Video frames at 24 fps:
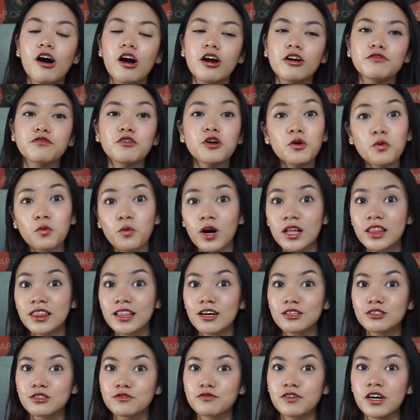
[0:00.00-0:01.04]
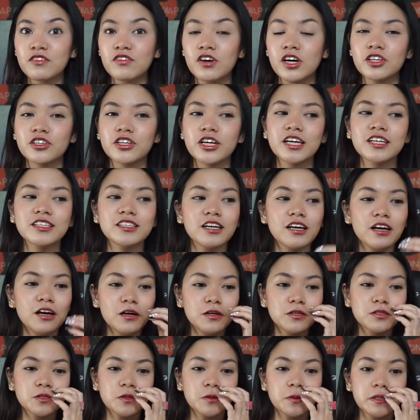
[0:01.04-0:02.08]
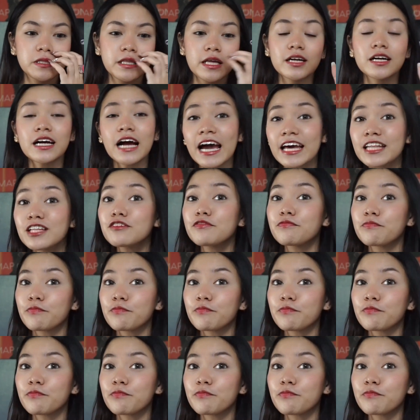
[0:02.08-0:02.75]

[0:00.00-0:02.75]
are for 1,500. So they're kind of